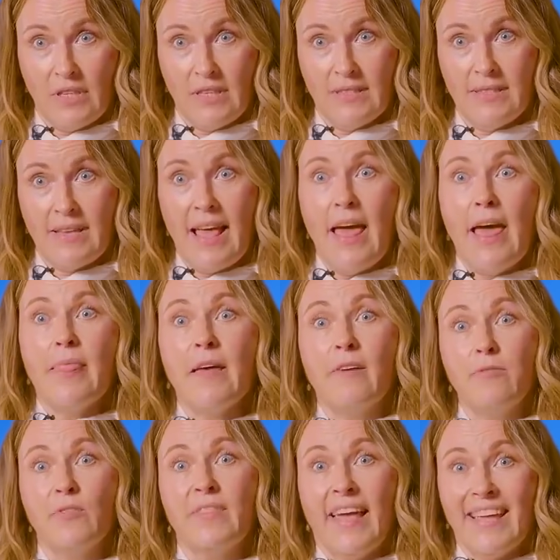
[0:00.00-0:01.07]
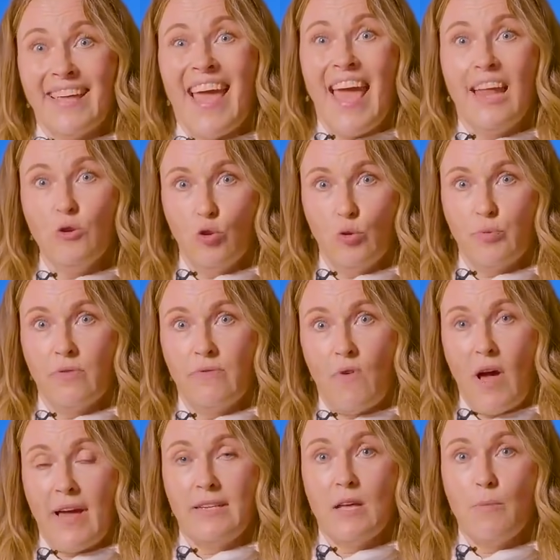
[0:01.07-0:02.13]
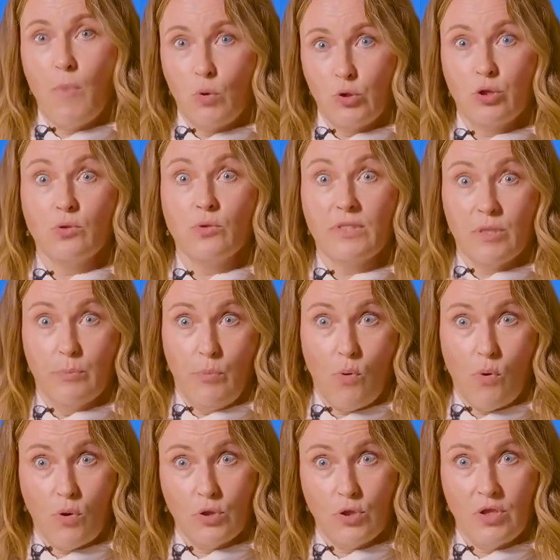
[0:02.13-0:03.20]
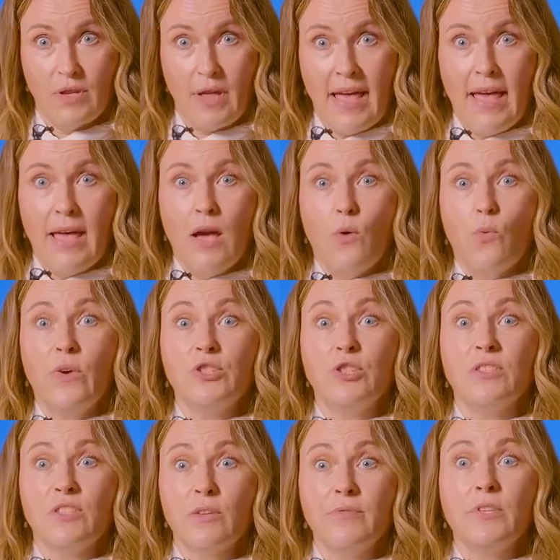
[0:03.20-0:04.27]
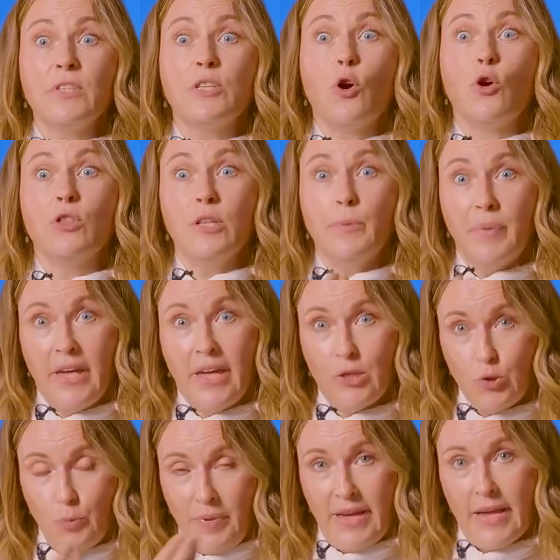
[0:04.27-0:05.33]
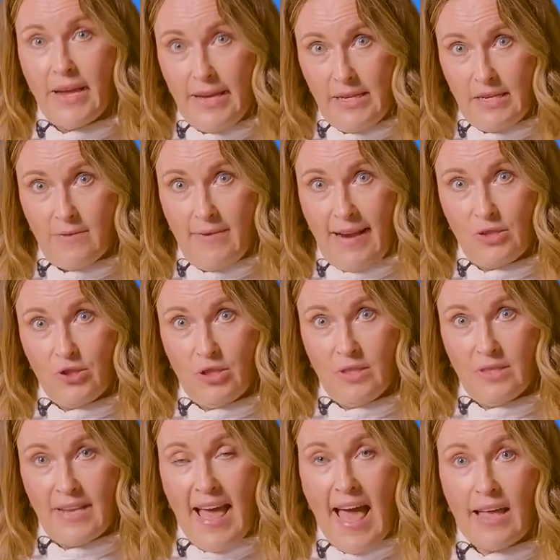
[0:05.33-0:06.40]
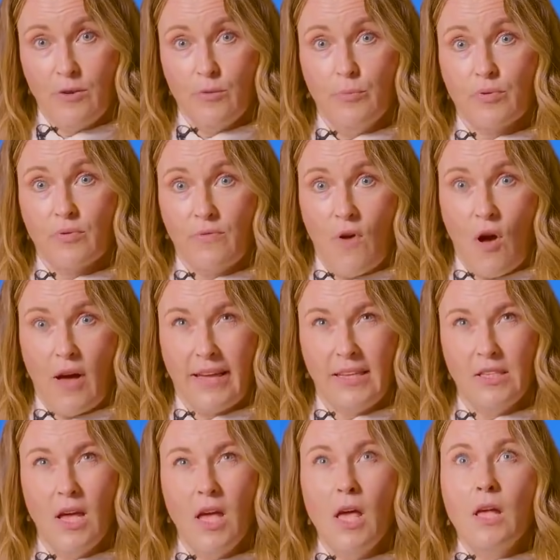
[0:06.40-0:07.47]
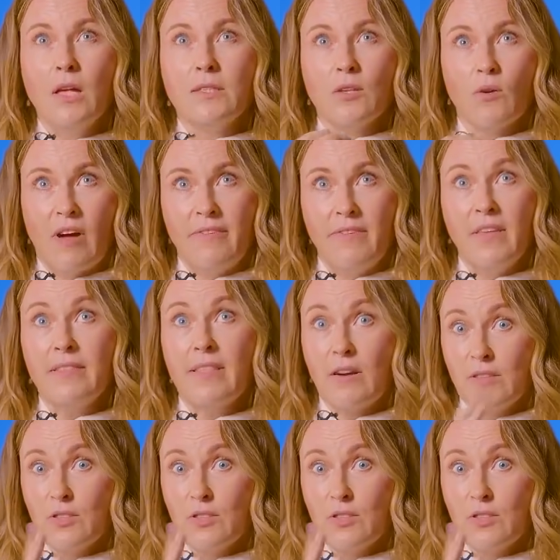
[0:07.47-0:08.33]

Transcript: bodies, therefore they cannot provide emotional support, which is something that only peer-to-peer interaction can provide. So I think